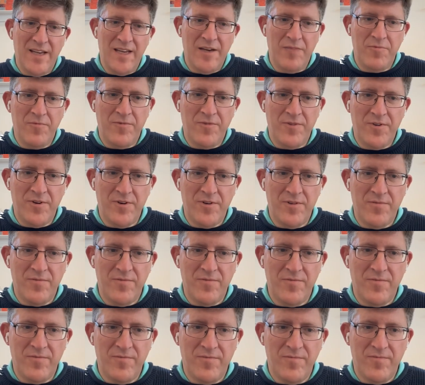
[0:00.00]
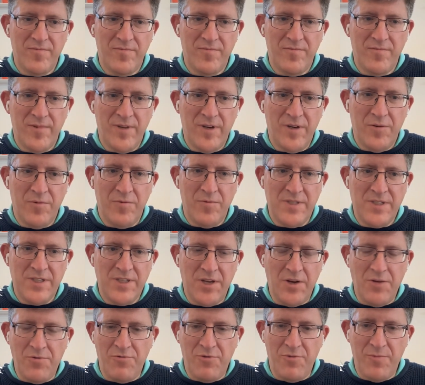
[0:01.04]
Yeah, for you know what's
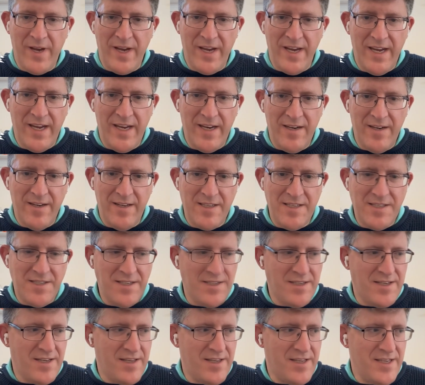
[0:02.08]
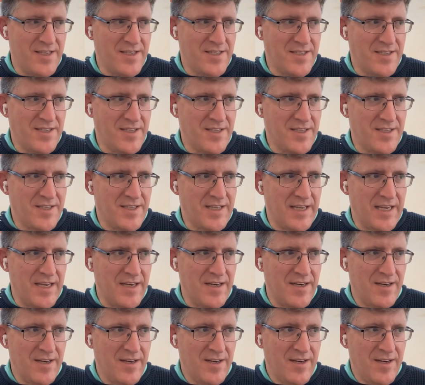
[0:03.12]
going through my head listening to this is
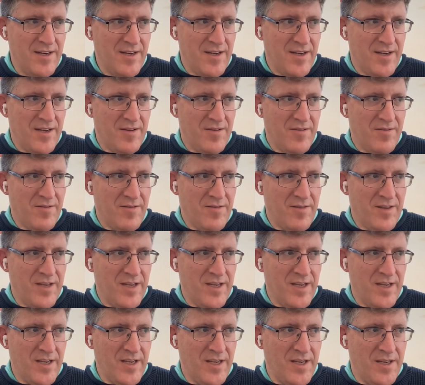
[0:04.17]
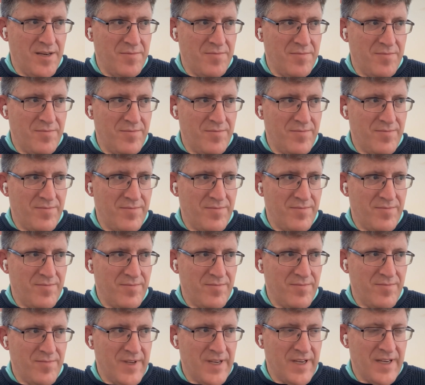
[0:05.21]
that the um,
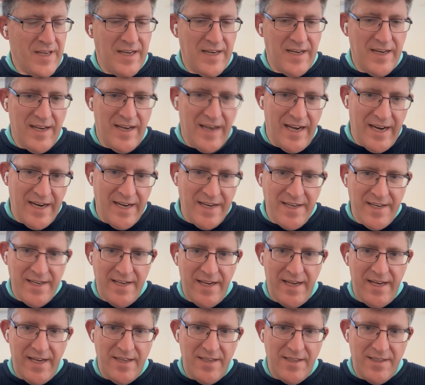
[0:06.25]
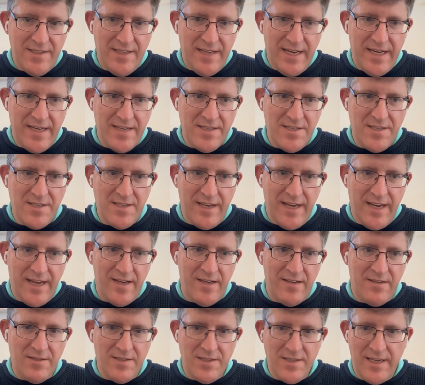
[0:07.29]
the kind of ideate test
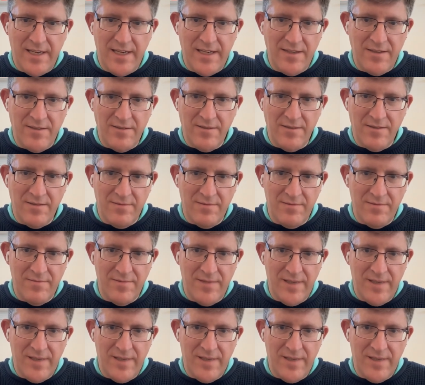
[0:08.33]
scale cycle